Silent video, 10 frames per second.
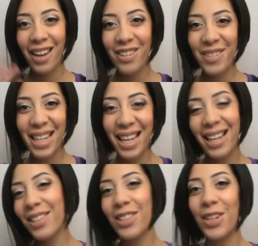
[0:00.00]
Hi
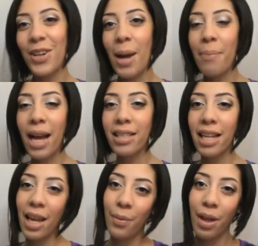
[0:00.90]
everybody, so I'm back
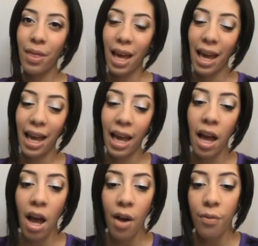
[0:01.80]
today with
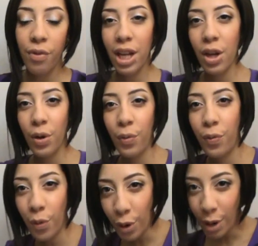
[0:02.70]
a video
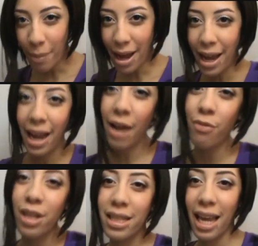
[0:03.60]
for my
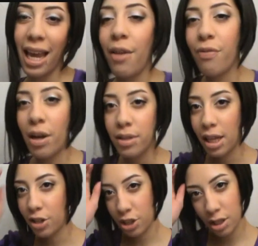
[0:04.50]
everyday
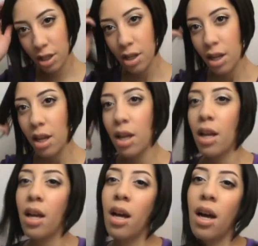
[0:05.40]
foundation.
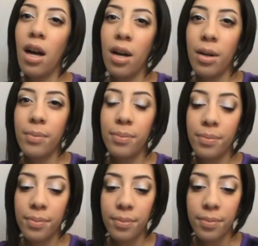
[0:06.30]

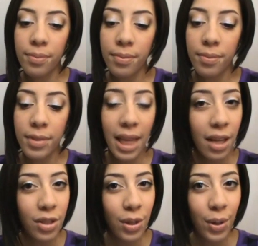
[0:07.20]

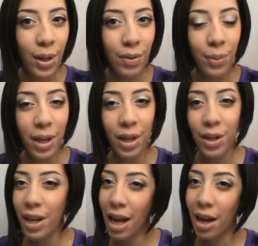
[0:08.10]
Yeah, so if you want
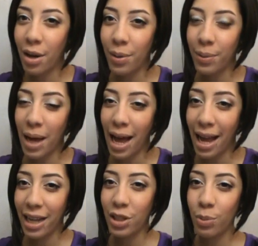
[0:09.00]
to learn how
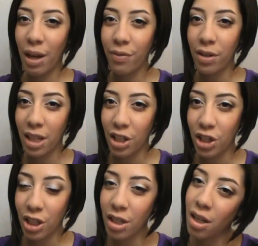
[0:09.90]
I do my
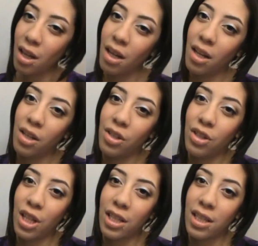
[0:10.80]
foundation,
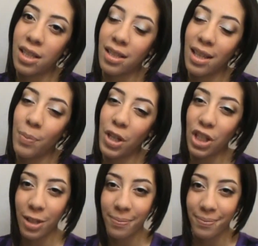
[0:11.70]
just keep
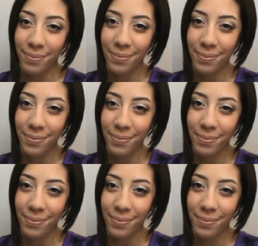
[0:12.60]
watching.